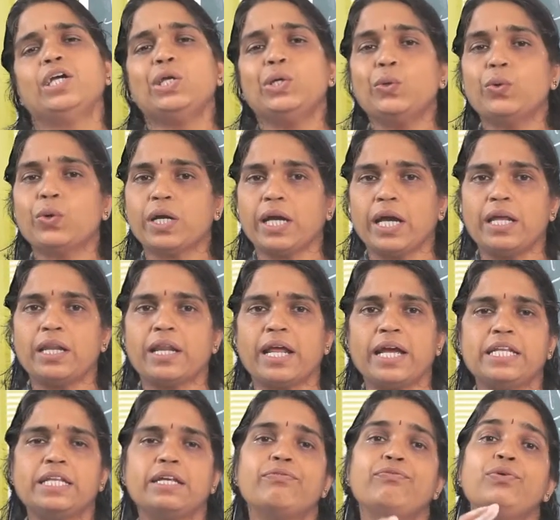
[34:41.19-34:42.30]
you can
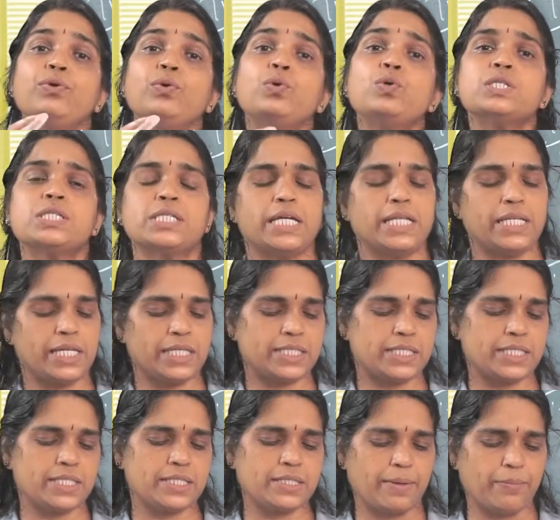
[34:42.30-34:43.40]
write a few
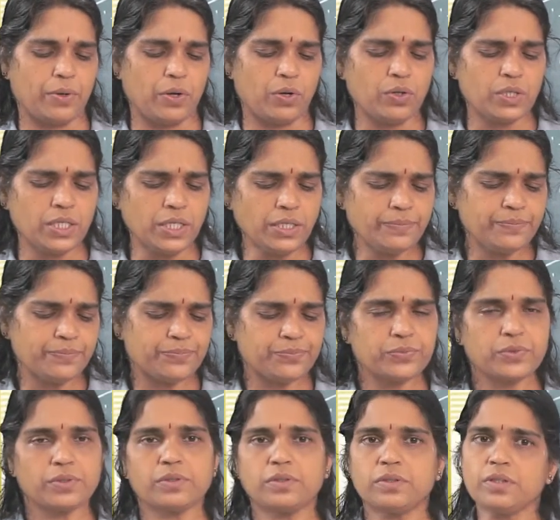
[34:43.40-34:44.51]
sentences about the
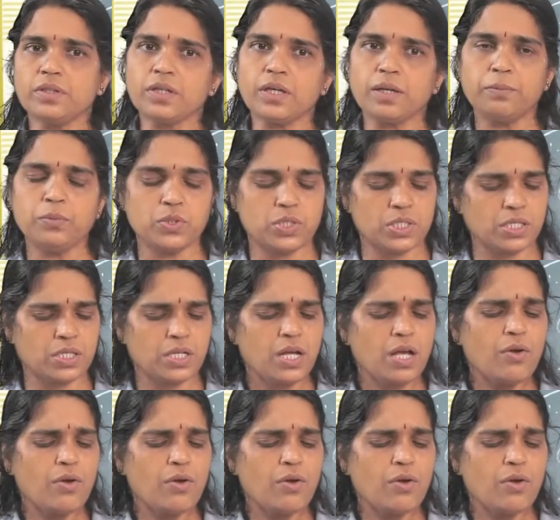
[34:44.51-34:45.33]
music.